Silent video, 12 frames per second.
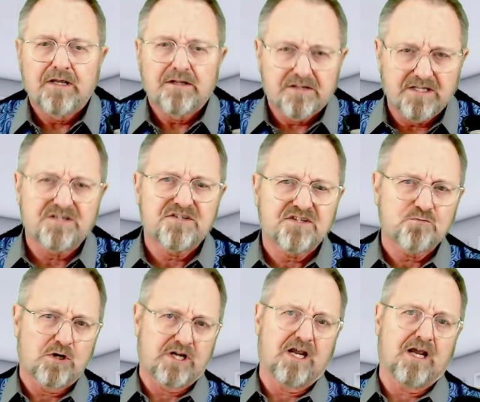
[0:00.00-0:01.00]
This is
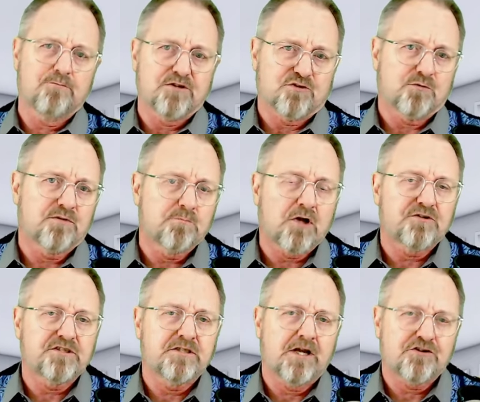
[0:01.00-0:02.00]
what happens with
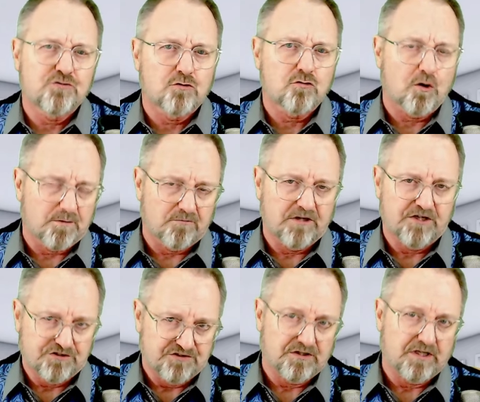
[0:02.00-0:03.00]
multinational
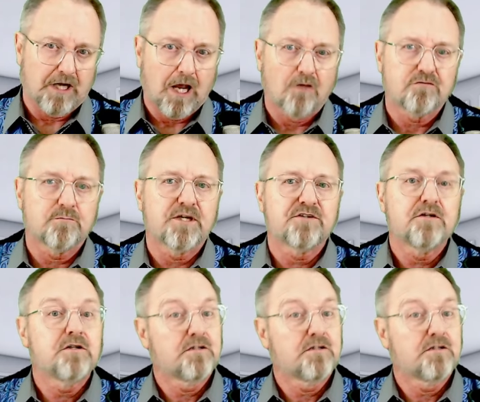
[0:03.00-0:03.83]
corporations like Alphabet,